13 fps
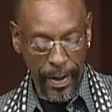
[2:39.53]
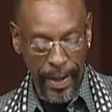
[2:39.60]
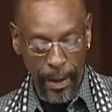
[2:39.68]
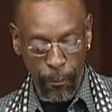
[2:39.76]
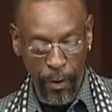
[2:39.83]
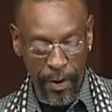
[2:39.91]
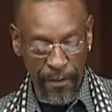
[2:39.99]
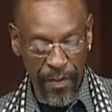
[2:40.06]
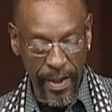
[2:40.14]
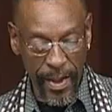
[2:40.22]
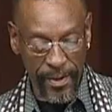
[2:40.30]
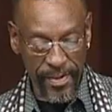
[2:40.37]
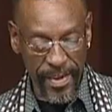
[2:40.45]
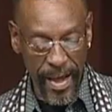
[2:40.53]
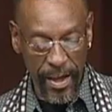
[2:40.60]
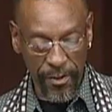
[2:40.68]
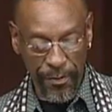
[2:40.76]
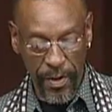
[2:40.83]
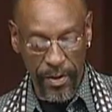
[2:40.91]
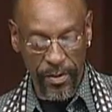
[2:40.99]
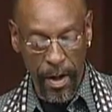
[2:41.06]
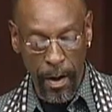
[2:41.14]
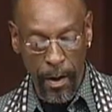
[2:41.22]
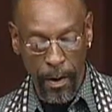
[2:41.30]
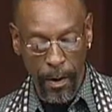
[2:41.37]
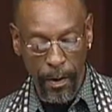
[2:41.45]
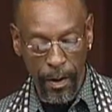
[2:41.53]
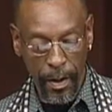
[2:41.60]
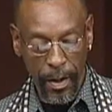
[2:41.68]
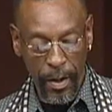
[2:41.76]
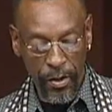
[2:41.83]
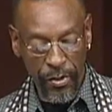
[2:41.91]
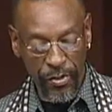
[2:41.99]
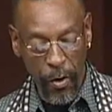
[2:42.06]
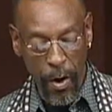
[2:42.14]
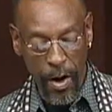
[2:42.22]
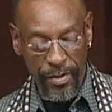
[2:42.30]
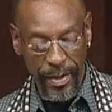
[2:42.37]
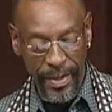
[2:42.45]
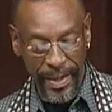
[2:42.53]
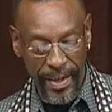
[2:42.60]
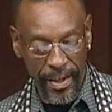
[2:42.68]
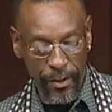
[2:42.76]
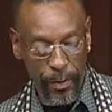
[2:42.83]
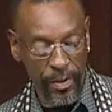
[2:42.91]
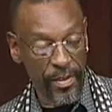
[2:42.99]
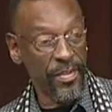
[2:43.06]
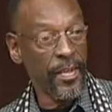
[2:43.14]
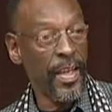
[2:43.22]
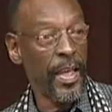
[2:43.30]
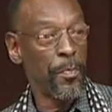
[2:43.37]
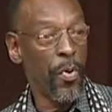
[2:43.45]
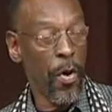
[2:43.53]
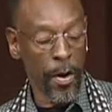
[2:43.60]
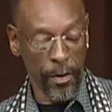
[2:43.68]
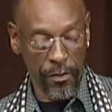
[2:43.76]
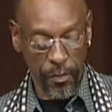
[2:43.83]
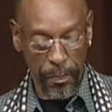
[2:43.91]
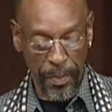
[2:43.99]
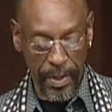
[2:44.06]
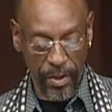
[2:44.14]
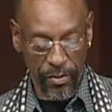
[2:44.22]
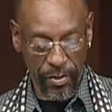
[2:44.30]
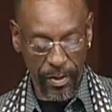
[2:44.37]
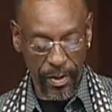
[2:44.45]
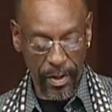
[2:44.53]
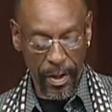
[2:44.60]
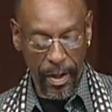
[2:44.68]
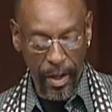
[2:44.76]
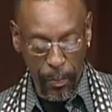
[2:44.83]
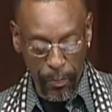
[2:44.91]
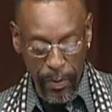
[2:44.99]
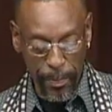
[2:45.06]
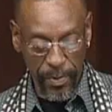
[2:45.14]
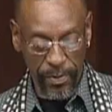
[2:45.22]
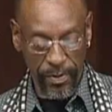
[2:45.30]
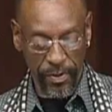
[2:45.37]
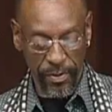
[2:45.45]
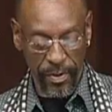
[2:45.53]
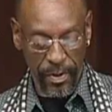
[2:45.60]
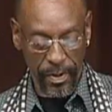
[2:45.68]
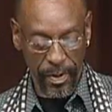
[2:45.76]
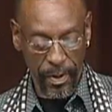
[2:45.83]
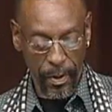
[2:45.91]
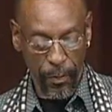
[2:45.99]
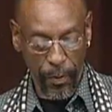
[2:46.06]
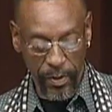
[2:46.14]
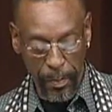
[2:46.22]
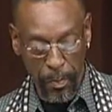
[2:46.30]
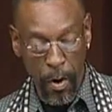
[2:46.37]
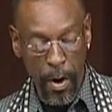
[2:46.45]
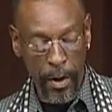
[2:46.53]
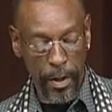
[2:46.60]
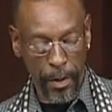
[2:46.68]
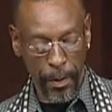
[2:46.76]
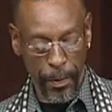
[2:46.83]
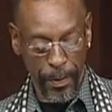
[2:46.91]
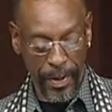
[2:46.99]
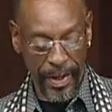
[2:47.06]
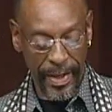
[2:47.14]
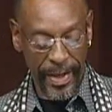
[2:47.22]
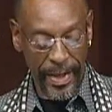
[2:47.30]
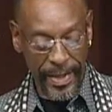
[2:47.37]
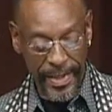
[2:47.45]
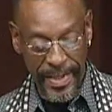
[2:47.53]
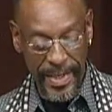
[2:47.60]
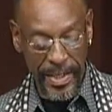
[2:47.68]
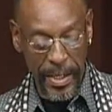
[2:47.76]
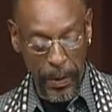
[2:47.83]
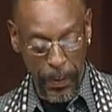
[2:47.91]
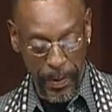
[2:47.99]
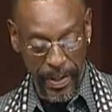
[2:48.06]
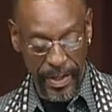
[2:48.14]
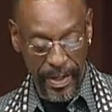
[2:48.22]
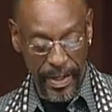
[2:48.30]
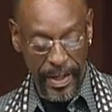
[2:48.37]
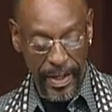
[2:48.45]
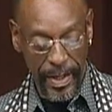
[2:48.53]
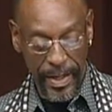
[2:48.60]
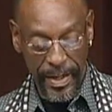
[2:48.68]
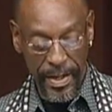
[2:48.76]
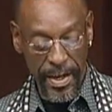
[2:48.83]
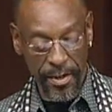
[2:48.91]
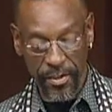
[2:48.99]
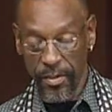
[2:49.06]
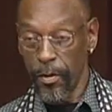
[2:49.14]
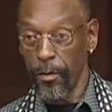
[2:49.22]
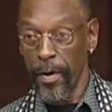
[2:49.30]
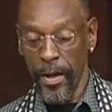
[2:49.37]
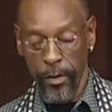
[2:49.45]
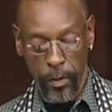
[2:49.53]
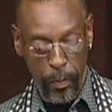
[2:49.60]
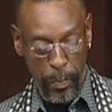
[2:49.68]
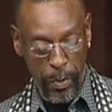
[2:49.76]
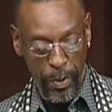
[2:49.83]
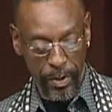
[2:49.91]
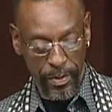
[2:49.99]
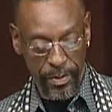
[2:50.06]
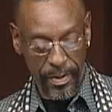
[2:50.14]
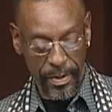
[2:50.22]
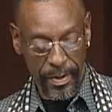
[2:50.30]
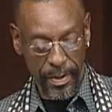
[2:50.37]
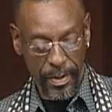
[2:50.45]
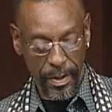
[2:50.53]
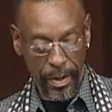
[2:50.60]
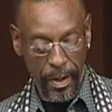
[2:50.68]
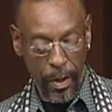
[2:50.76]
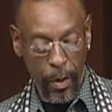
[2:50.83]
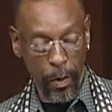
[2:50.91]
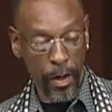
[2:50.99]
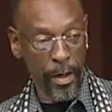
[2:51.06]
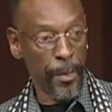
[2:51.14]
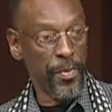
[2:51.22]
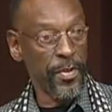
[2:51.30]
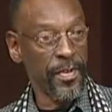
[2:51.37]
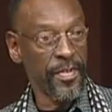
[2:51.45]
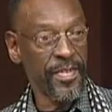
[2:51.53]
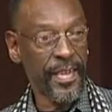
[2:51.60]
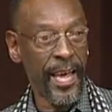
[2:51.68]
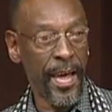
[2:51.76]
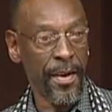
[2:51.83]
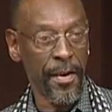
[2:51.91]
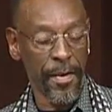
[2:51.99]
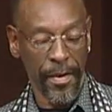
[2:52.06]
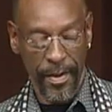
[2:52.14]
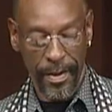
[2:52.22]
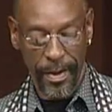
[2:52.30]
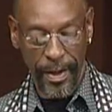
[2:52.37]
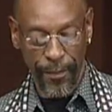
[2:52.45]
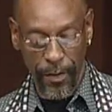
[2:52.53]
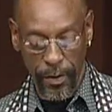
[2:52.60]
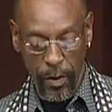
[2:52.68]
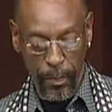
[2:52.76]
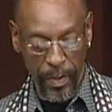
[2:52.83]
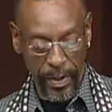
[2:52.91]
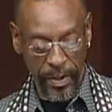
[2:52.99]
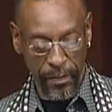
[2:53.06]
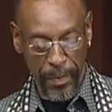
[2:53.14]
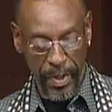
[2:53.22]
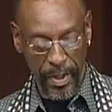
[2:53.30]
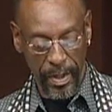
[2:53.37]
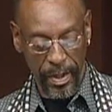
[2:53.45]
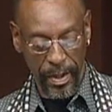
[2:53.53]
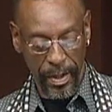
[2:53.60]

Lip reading: and one size fits all starts and ends with the same part of speech, a preposition with a barcode, decoded. Niggers don't write no books. Hold it up to the scanner if you don't believe me.